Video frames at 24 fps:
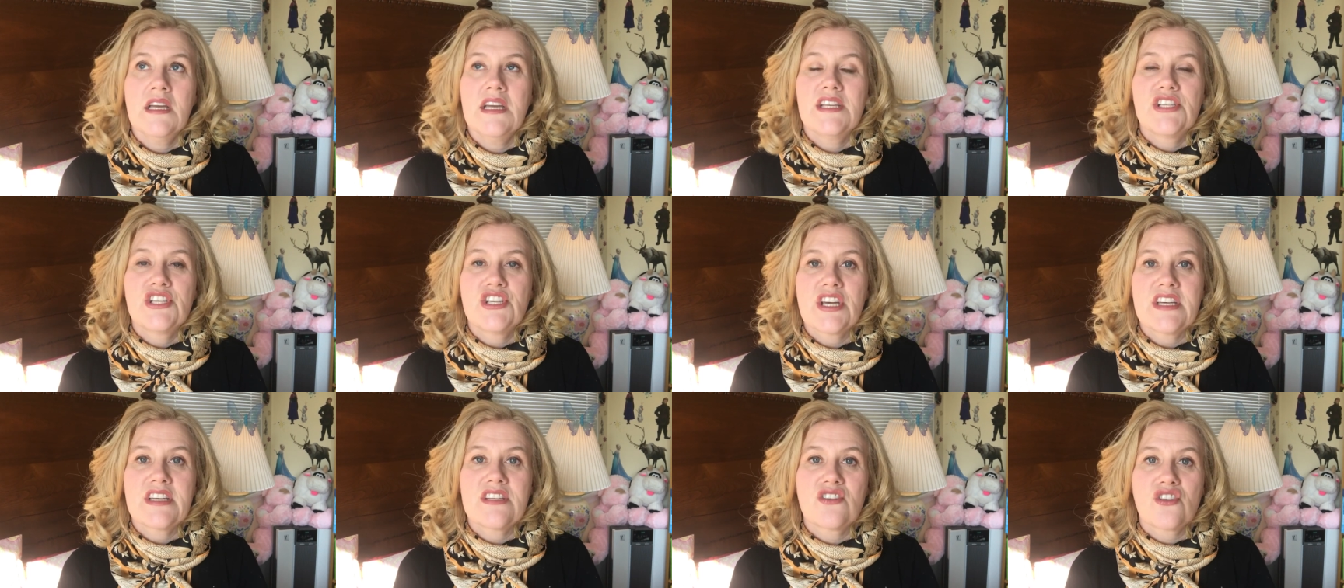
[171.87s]
It
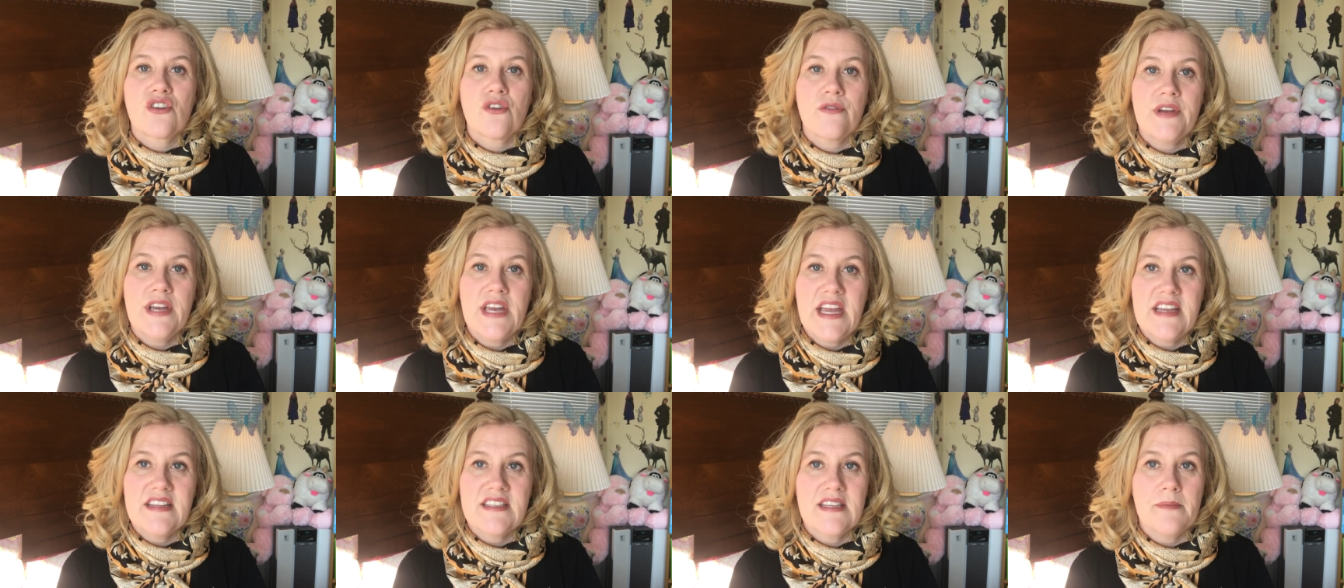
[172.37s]
just
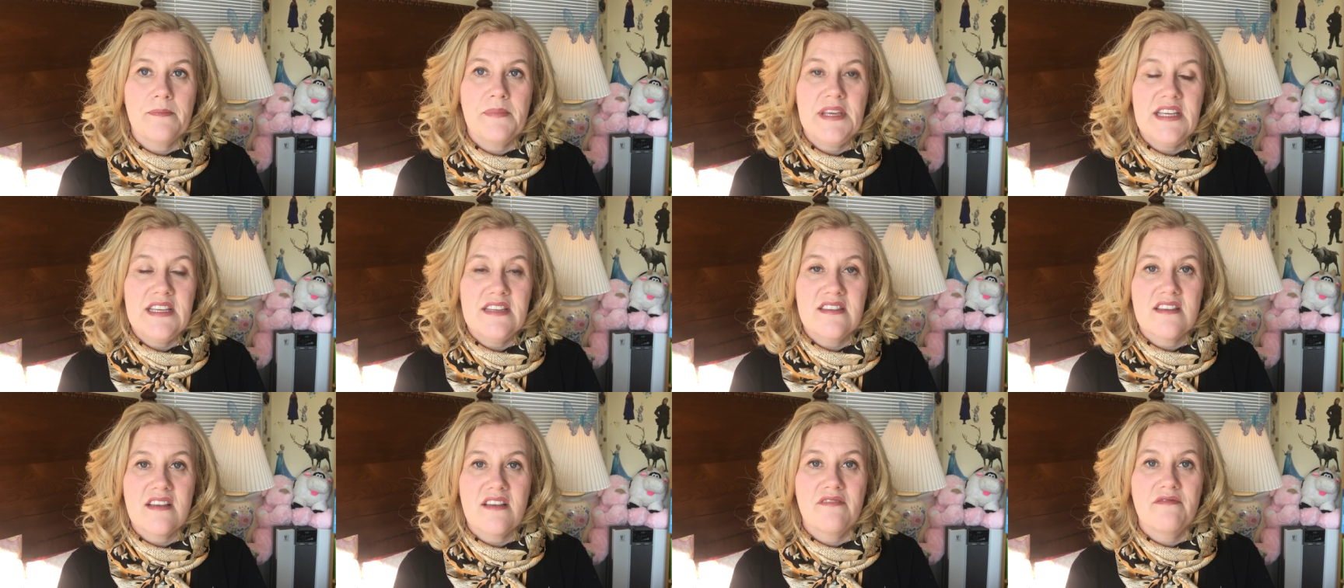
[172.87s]
creates a
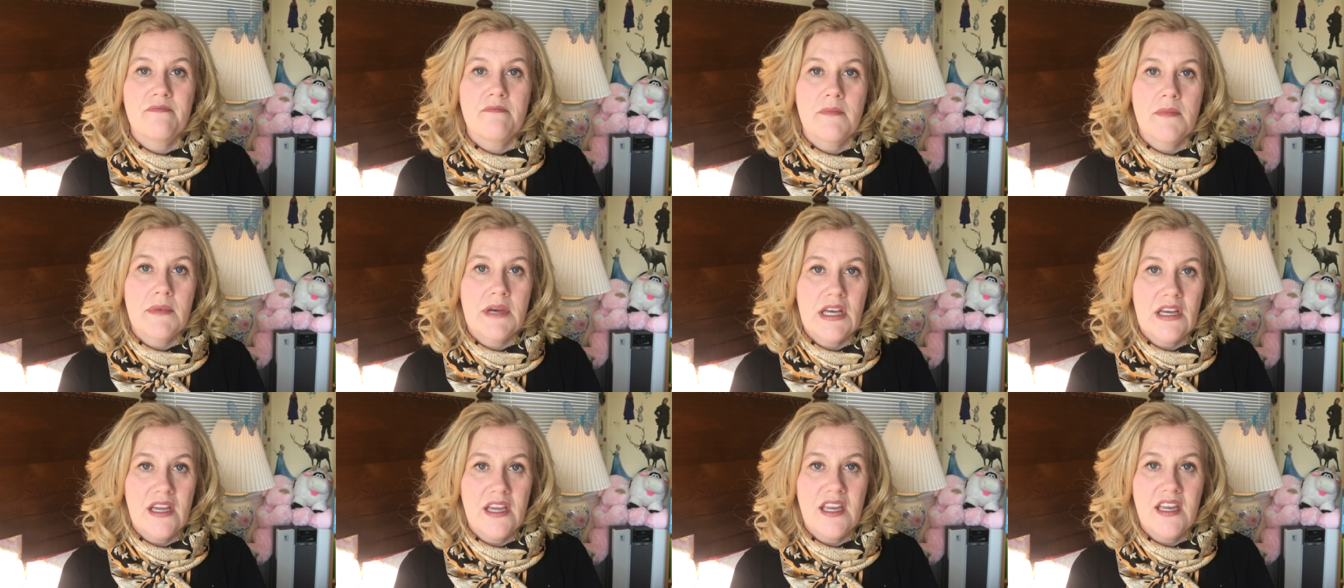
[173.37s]
peace of
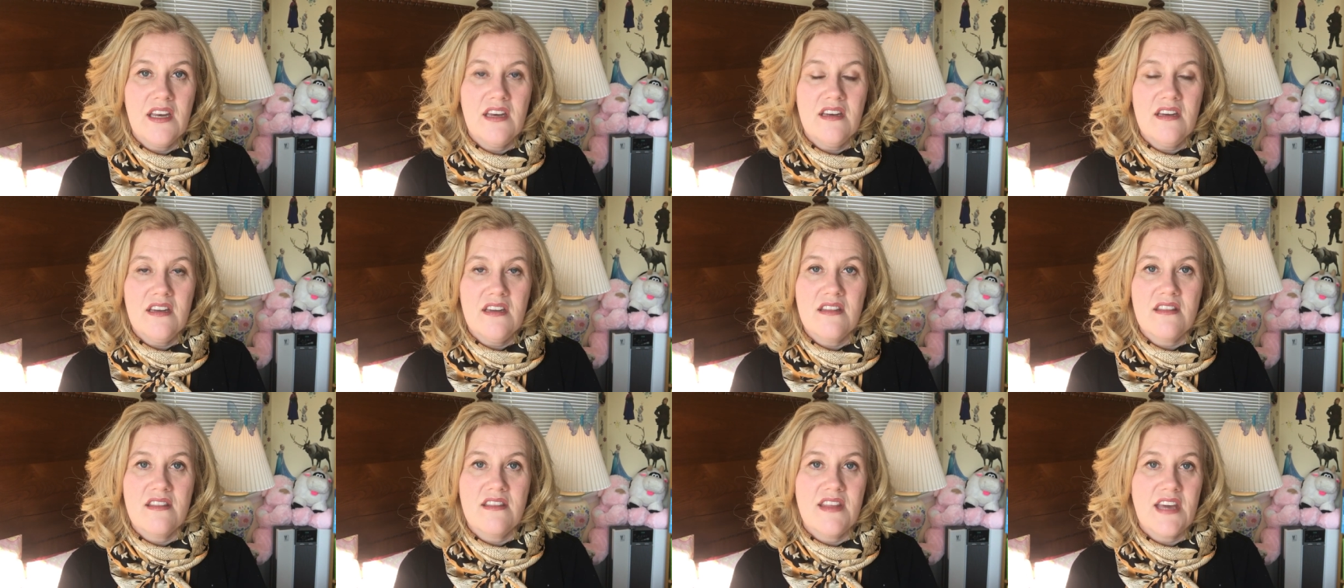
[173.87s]
mind